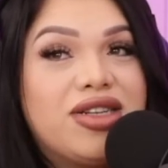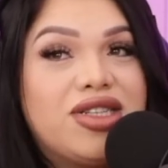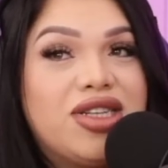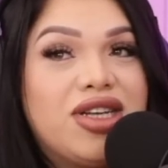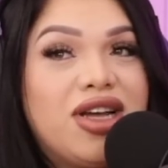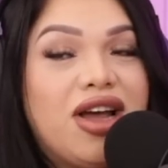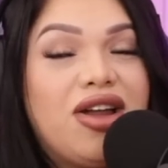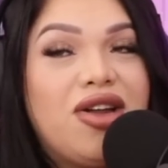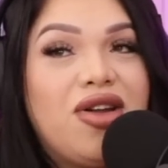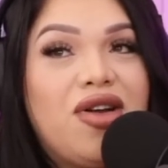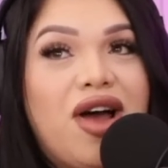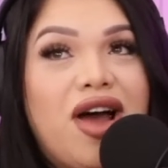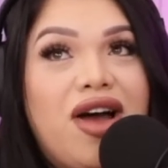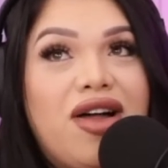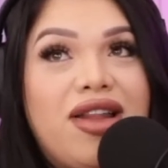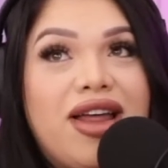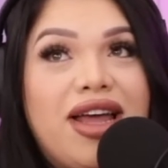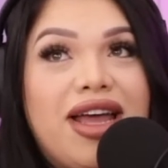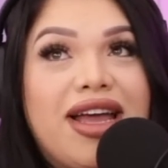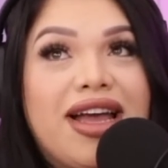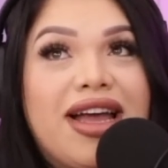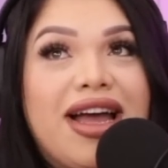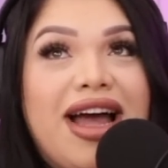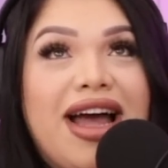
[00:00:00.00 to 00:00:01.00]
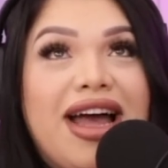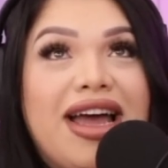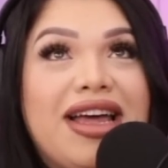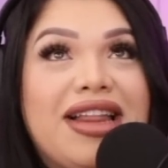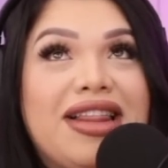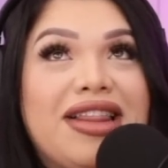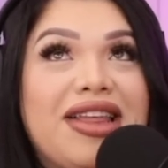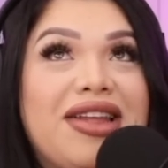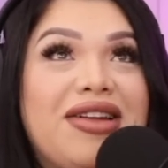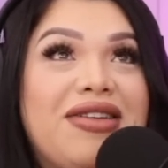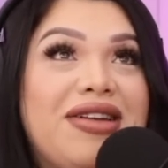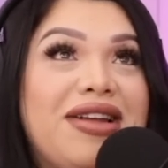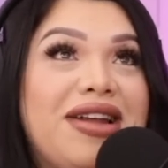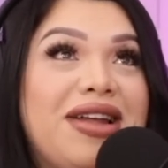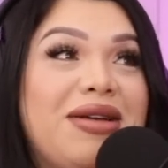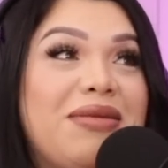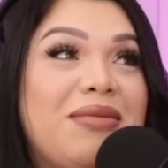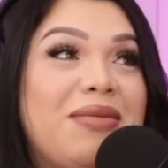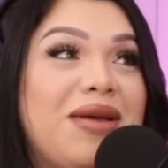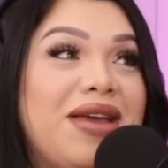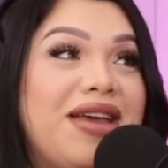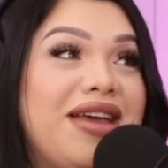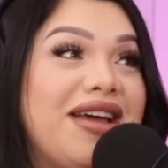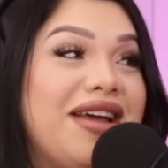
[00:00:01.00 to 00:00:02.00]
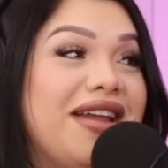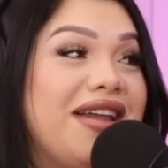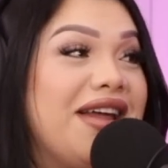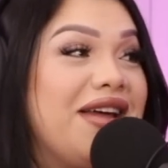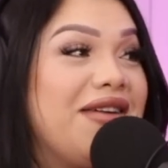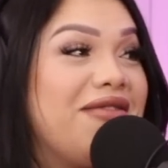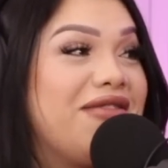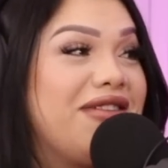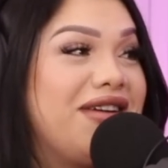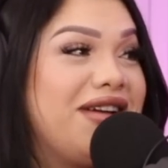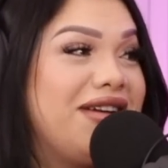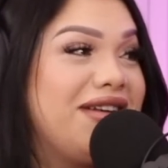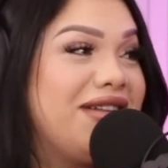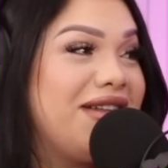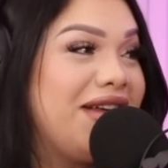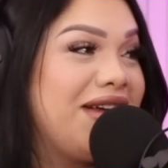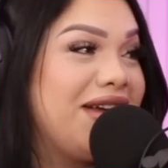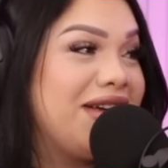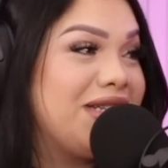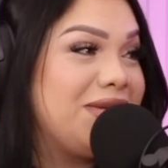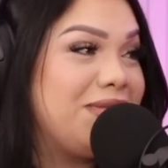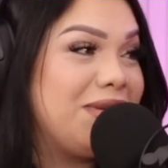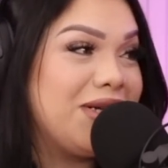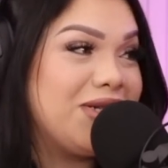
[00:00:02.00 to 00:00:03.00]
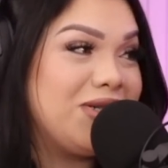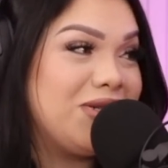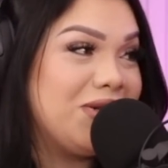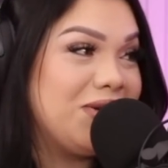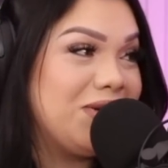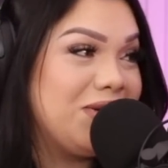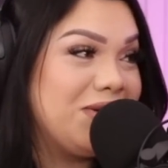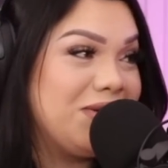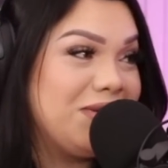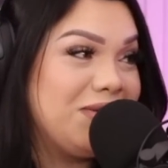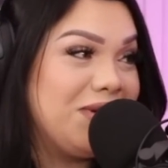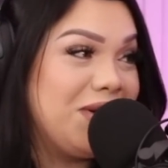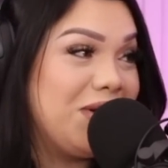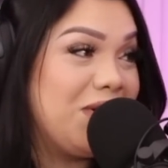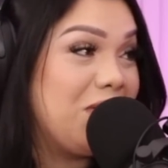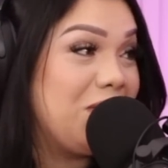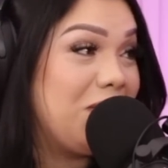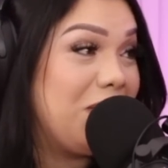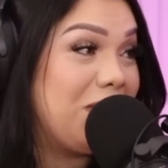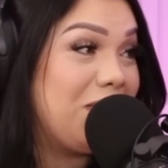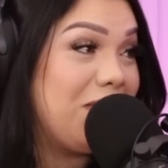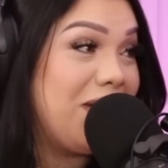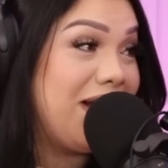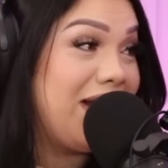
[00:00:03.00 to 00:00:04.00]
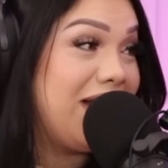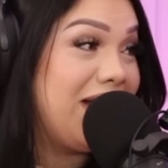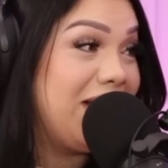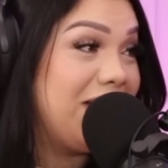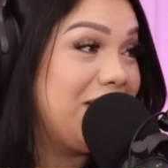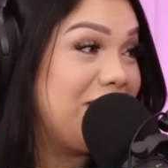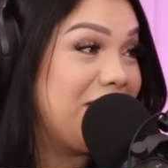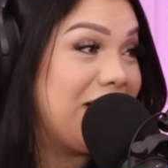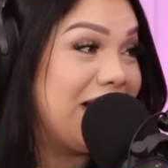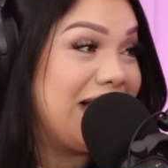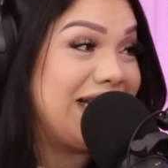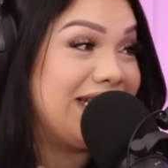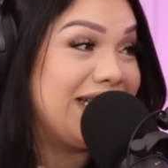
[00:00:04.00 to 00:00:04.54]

So y'all know how like I literally pee in every like special, you know, my wedding, like